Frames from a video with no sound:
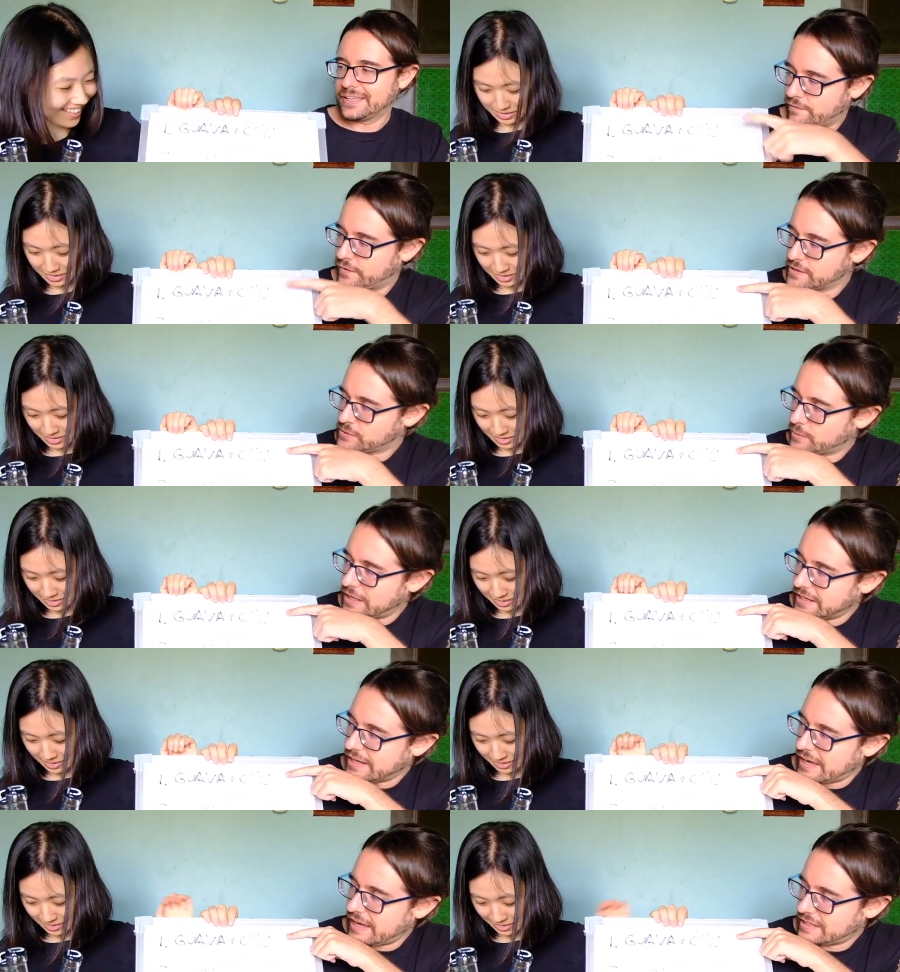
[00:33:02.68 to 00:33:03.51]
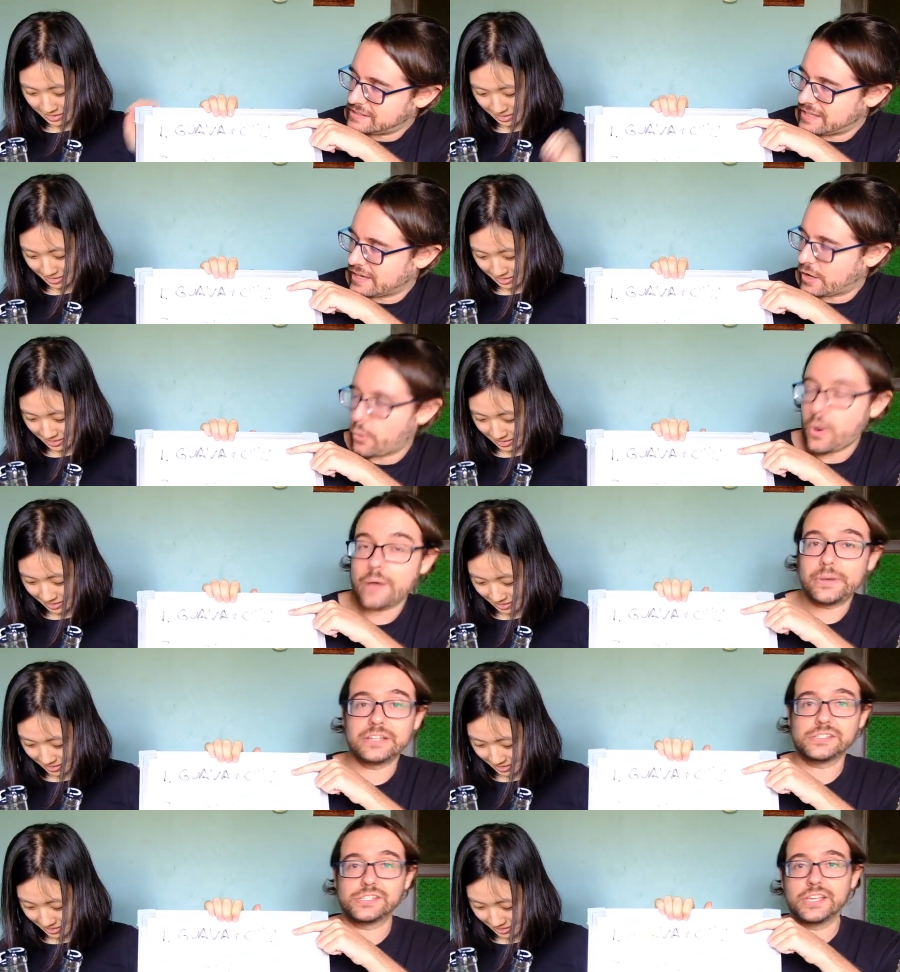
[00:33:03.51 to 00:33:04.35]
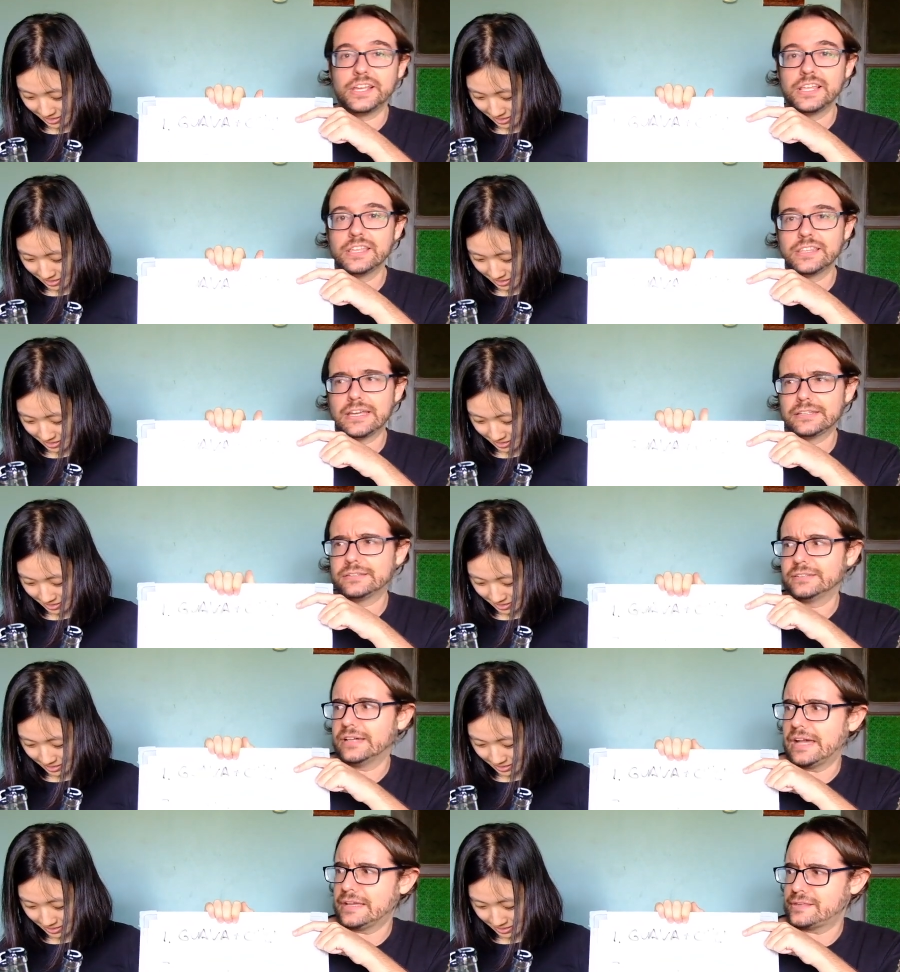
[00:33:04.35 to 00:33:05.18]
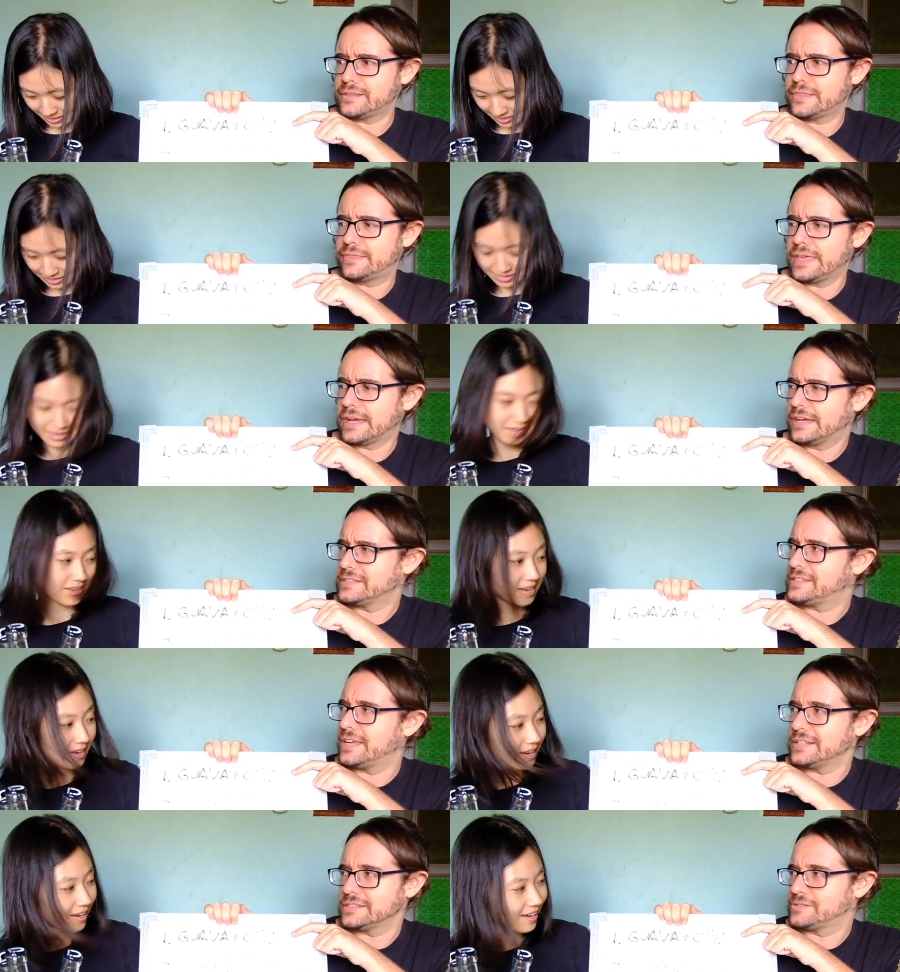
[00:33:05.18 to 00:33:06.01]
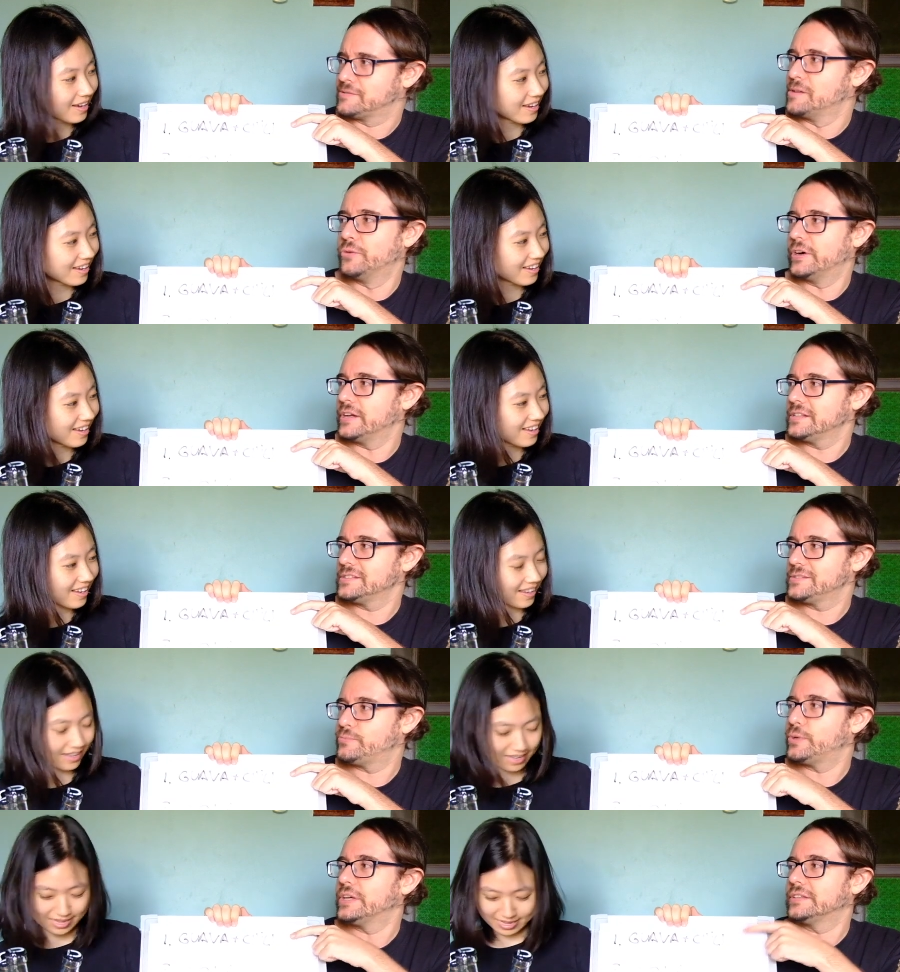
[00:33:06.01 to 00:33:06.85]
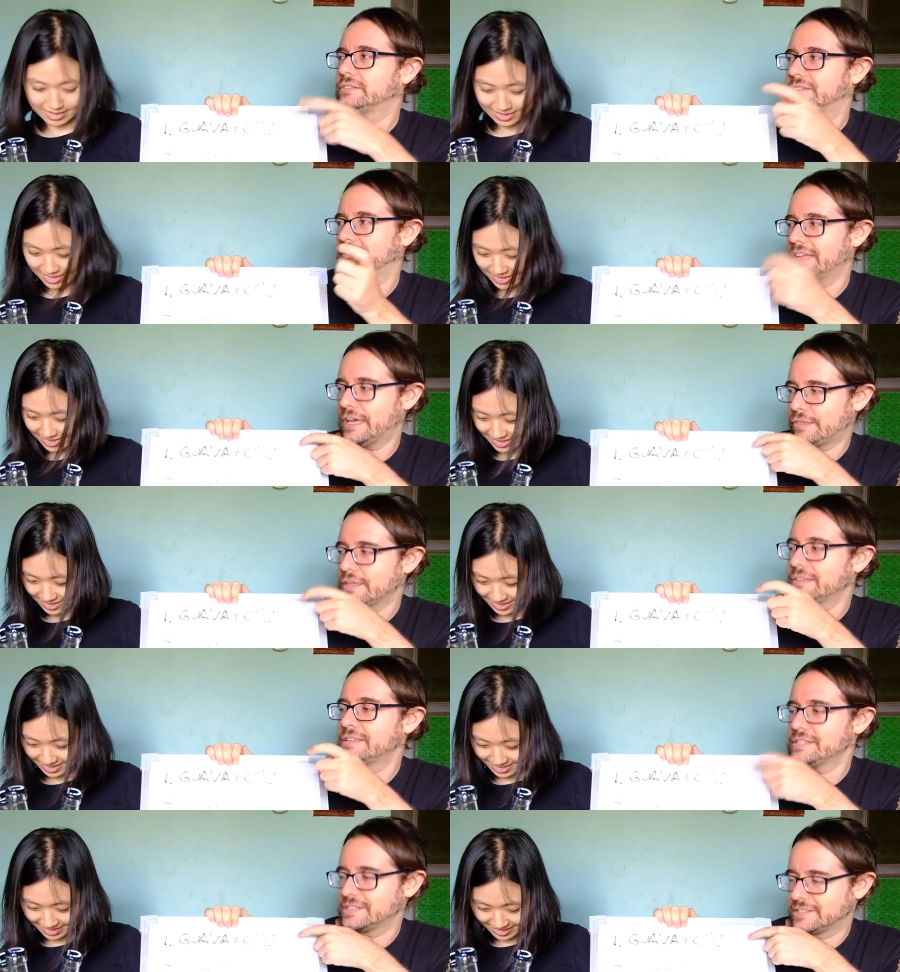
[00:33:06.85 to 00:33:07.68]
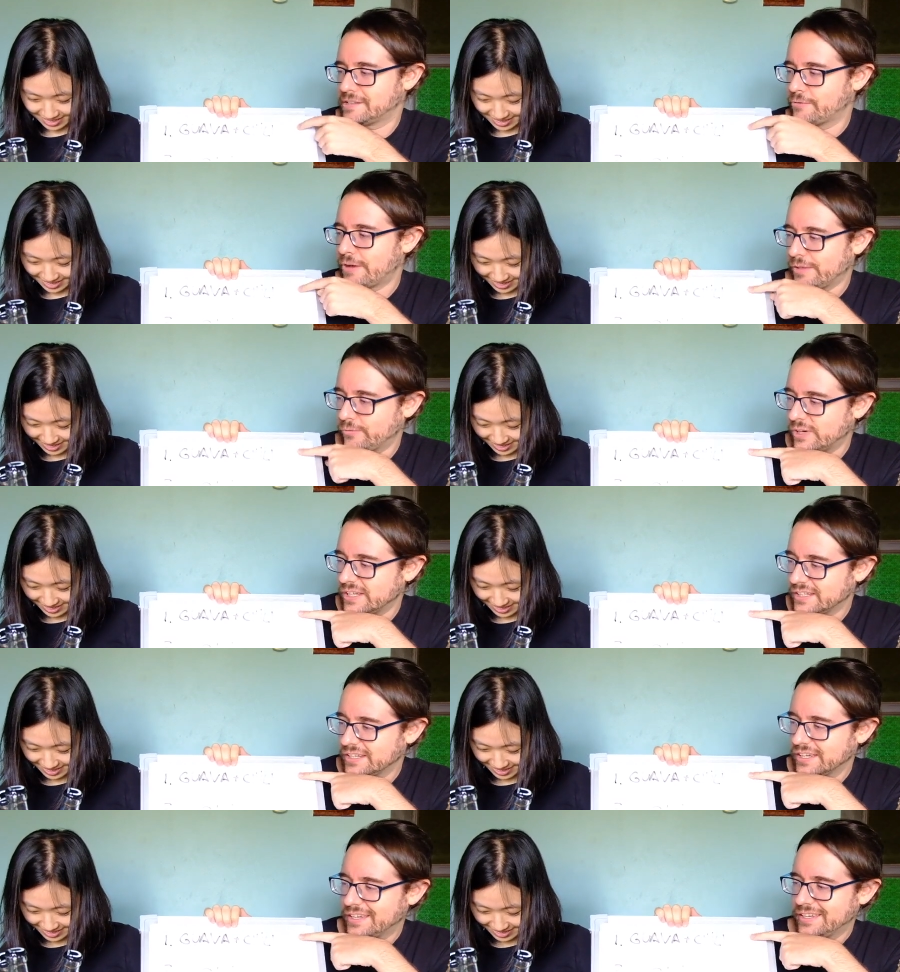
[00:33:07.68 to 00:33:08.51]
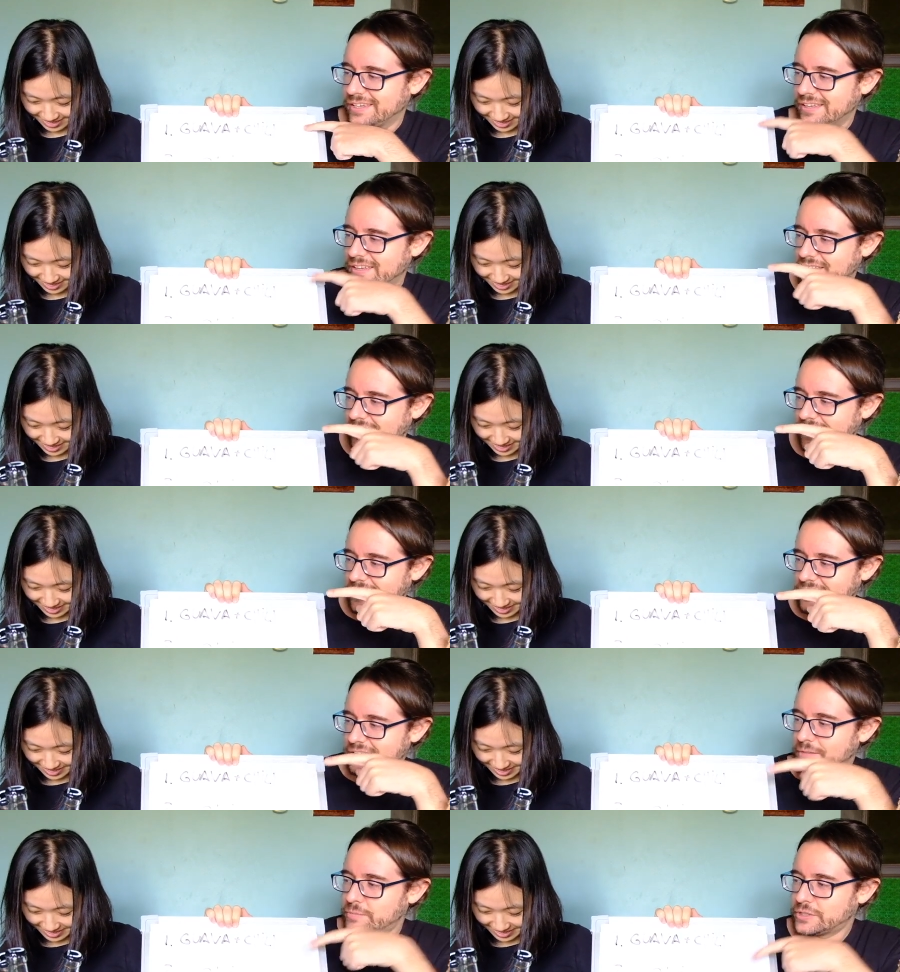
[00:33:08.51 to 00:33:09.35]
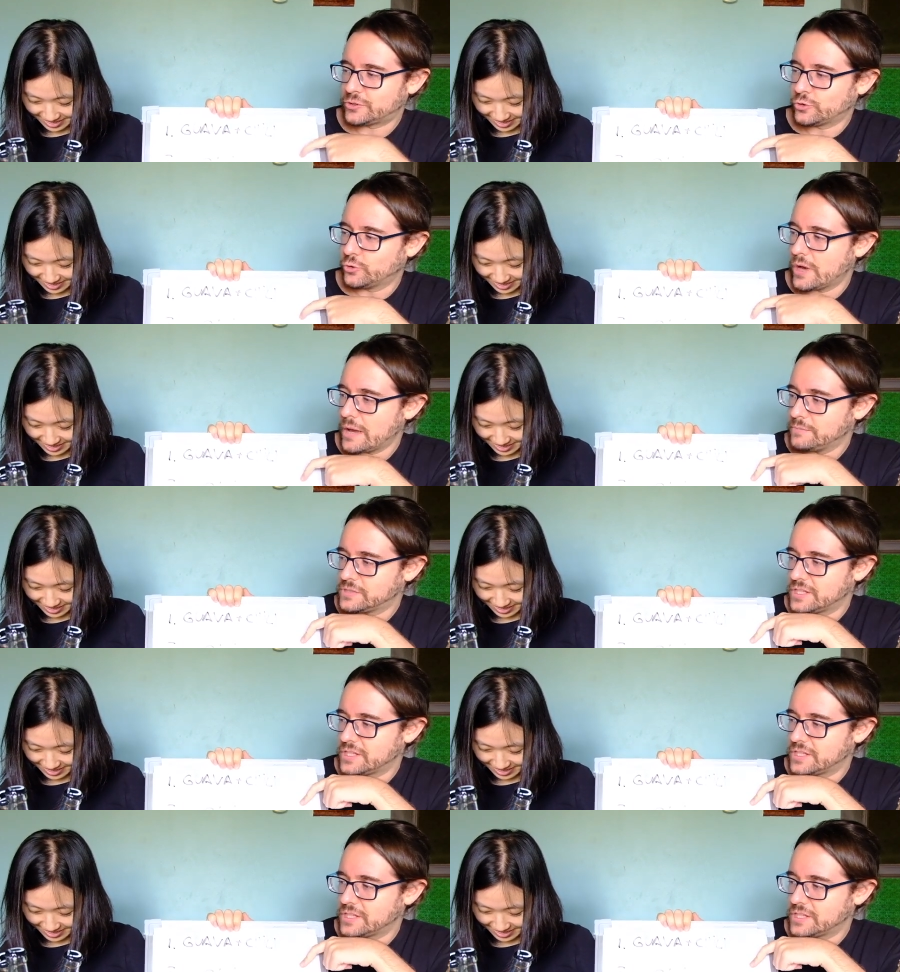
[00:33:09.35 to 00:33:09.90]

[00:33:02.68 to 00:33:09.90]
Speaker 1: The first one, I say guava and chili, that I think I said it somewhere else, but uh... I think this is the right one. Number two, I'm